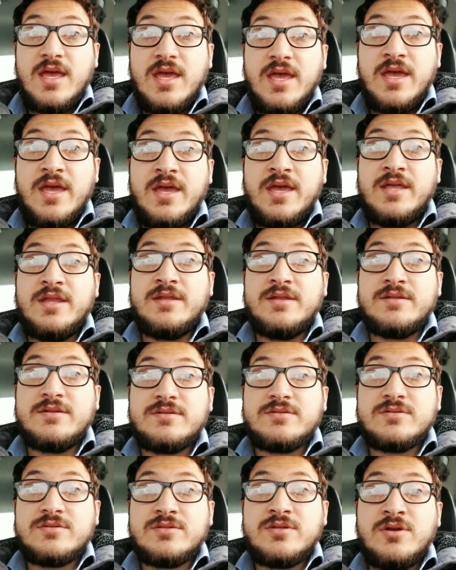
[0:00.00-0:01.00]
And
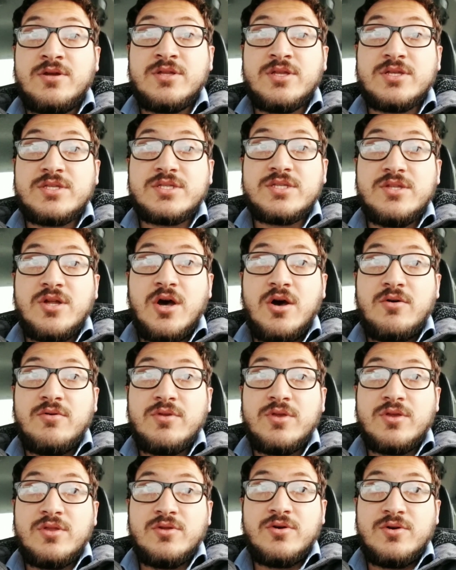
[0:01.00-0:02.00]
during the snow,
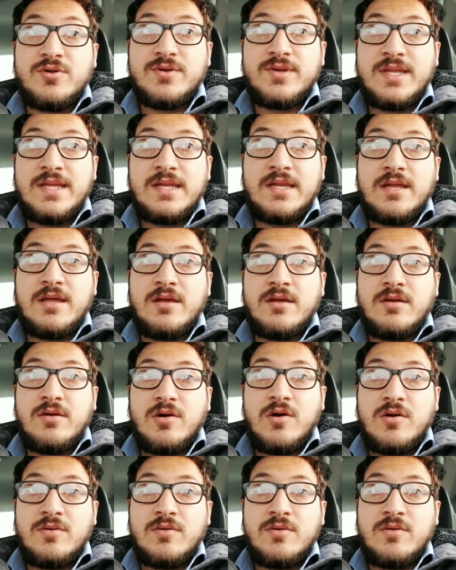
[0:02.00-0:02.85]
you don't need a